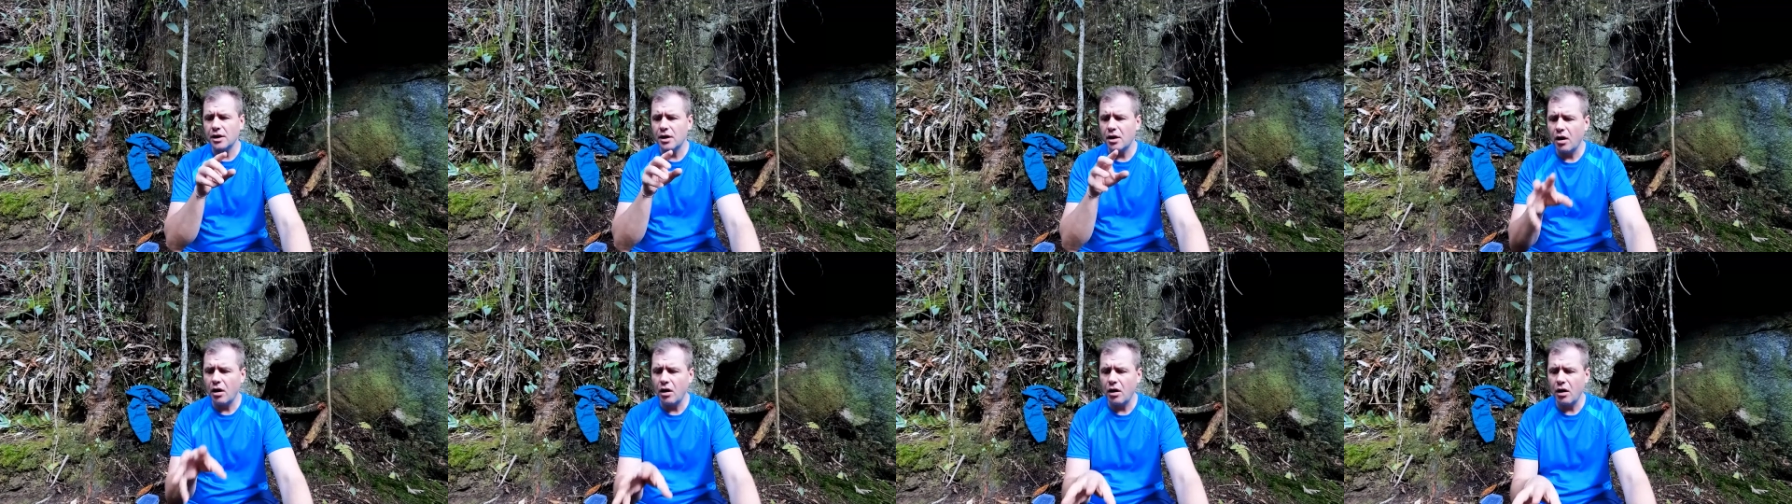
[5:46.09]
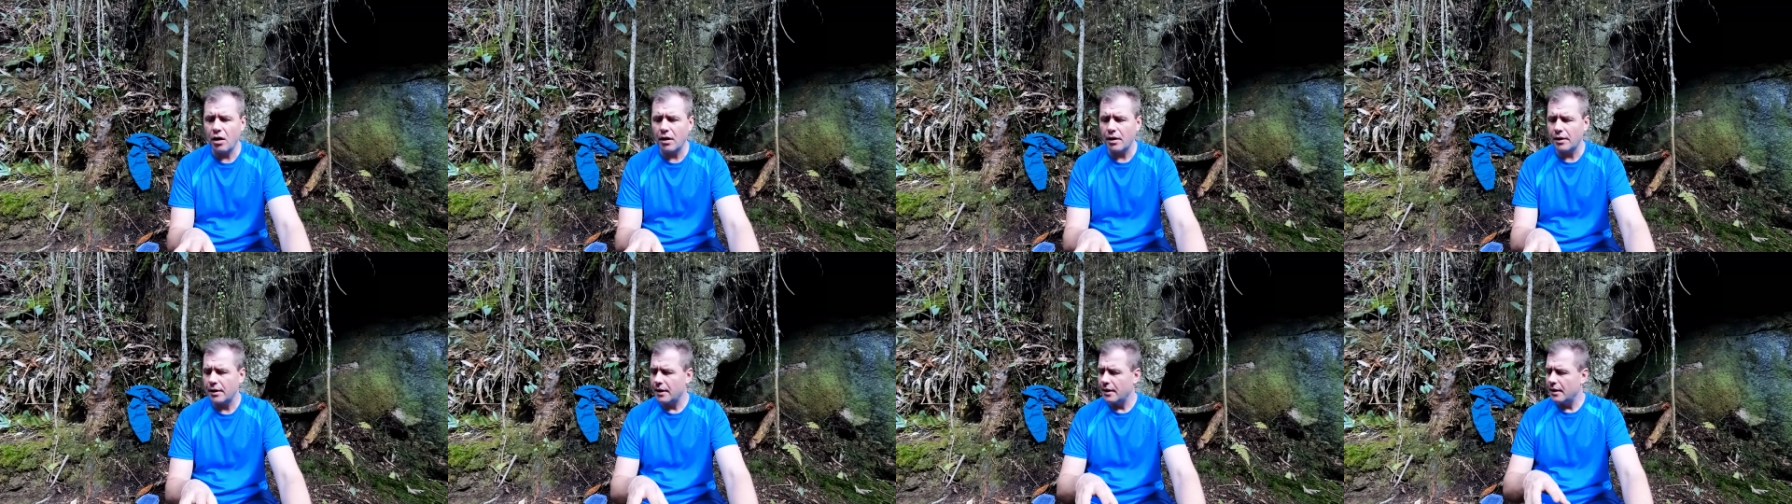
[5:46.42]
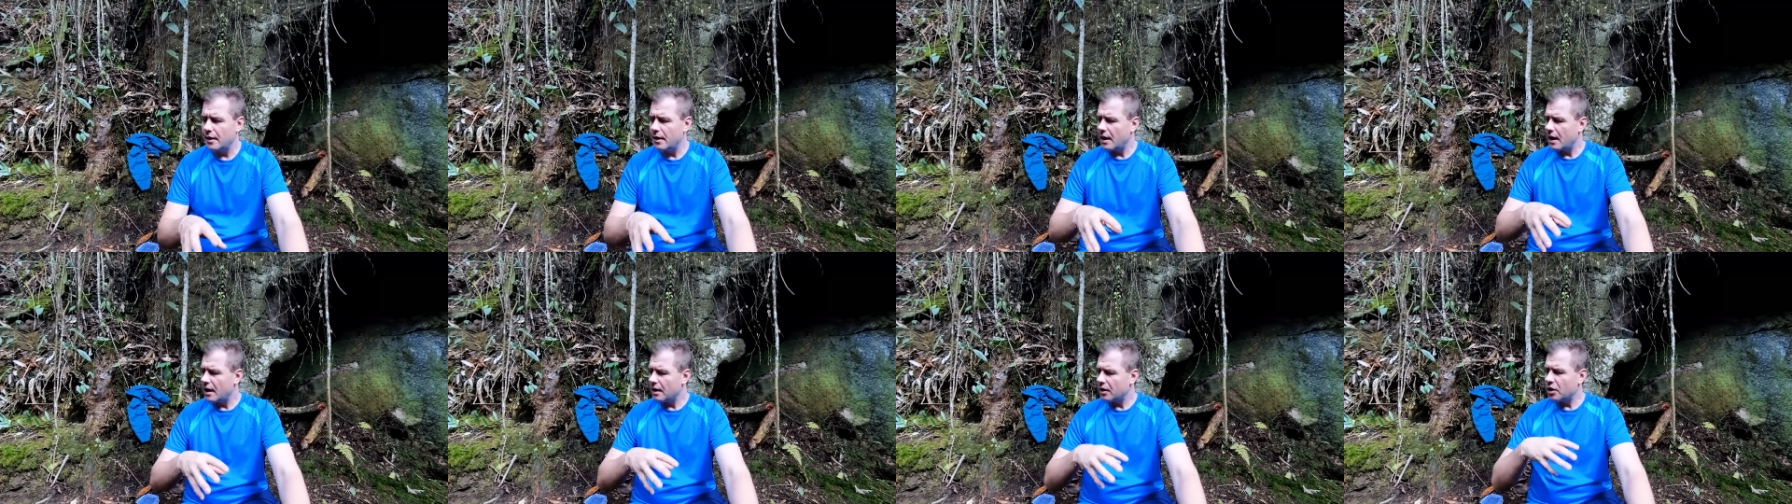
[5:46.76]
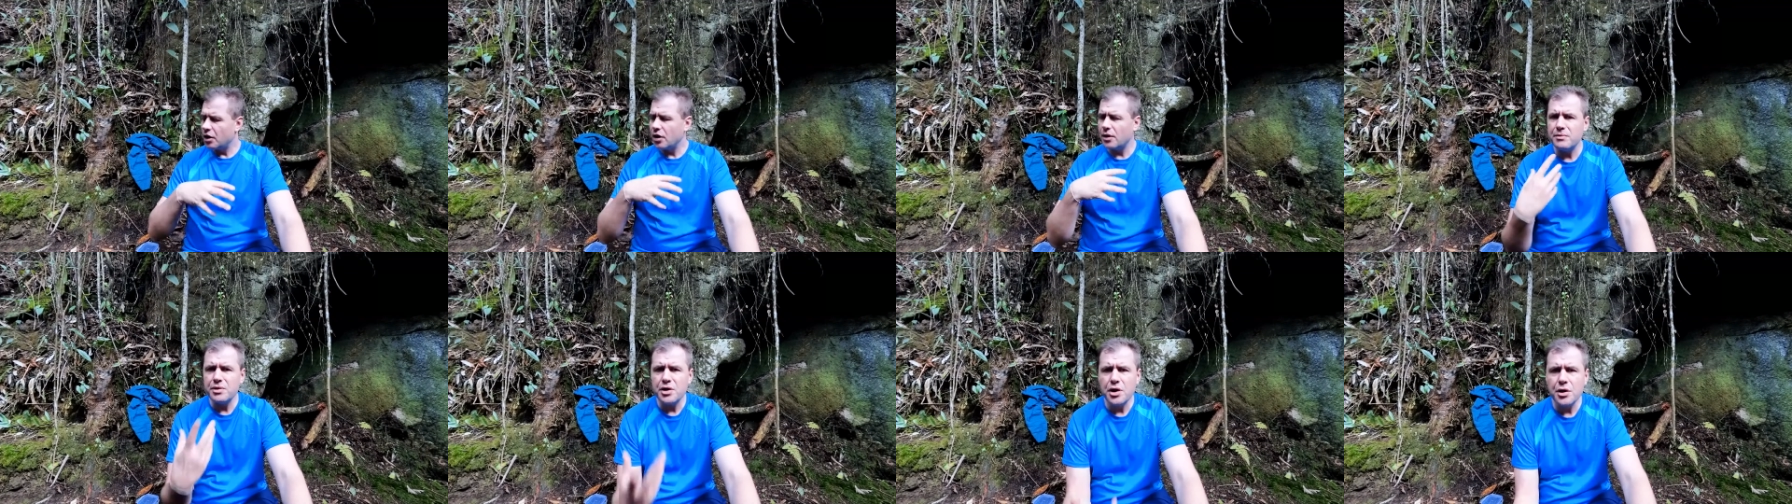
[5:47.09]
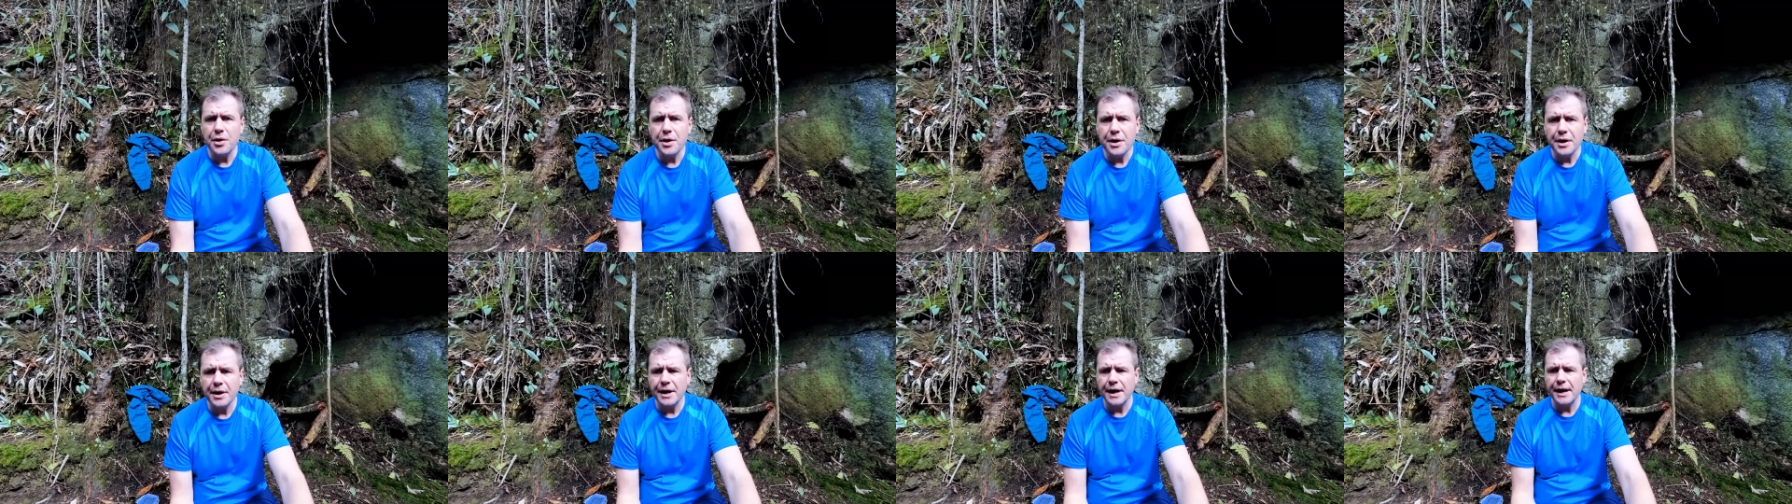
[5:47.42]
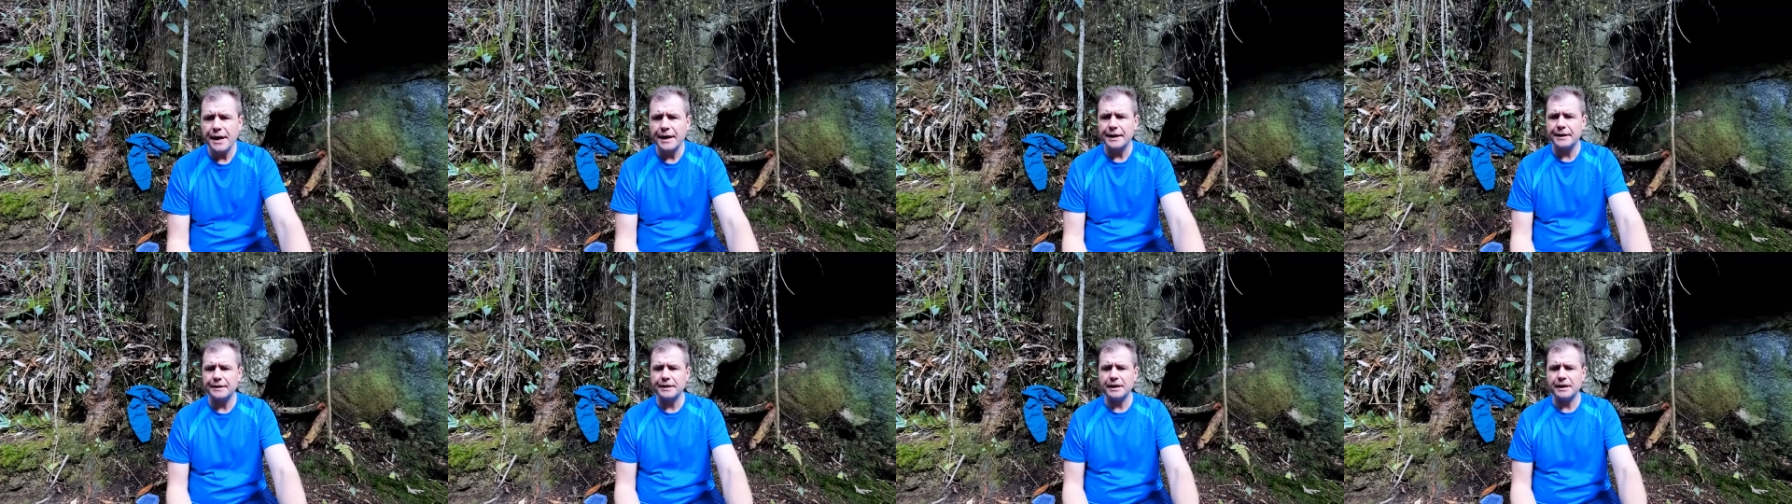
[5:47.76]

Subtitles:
can't communicate.